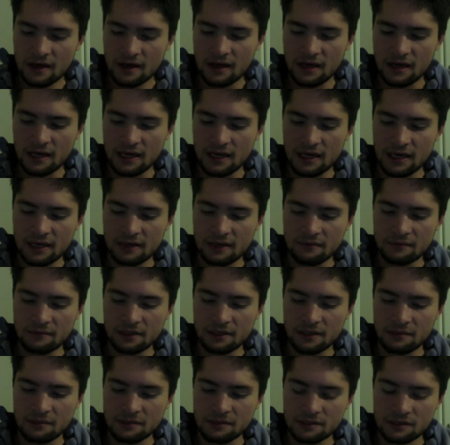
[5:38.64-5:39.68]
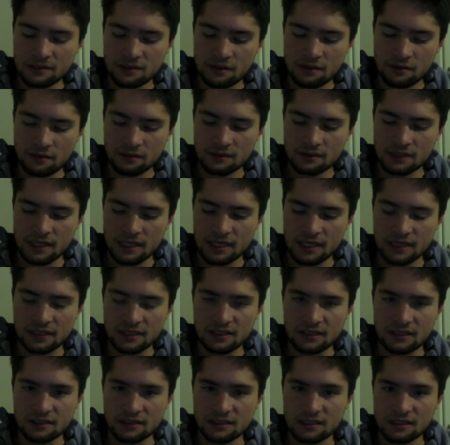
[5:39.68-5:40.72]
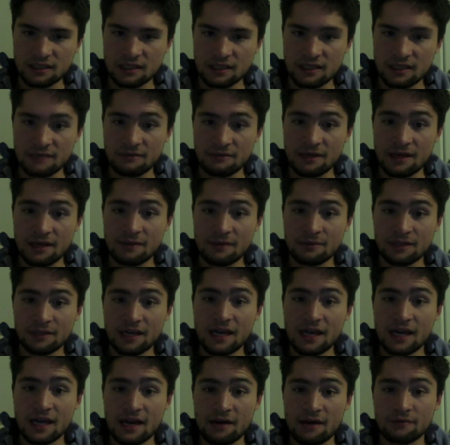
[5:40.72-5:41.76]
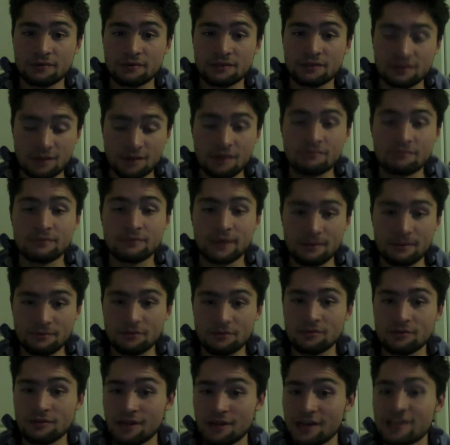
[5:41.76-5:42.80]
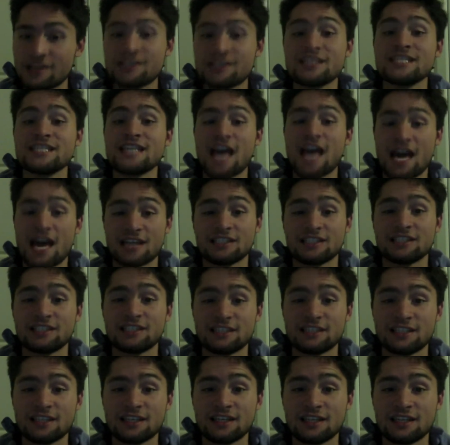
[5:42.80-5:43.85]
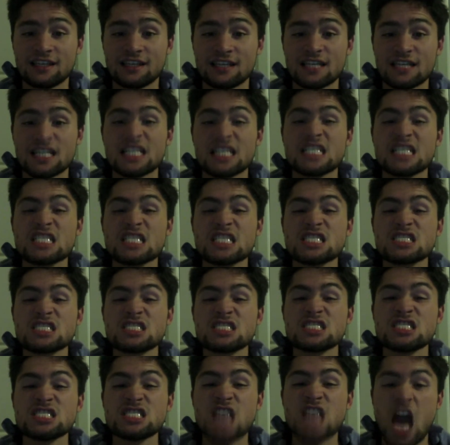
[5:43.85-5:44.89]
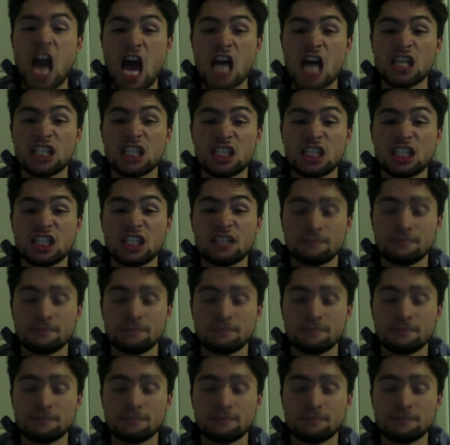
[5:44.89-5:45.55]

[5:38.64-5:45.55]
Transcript: I am going to be so excited to see and be able to hang out with some people. Like, yes. Yes.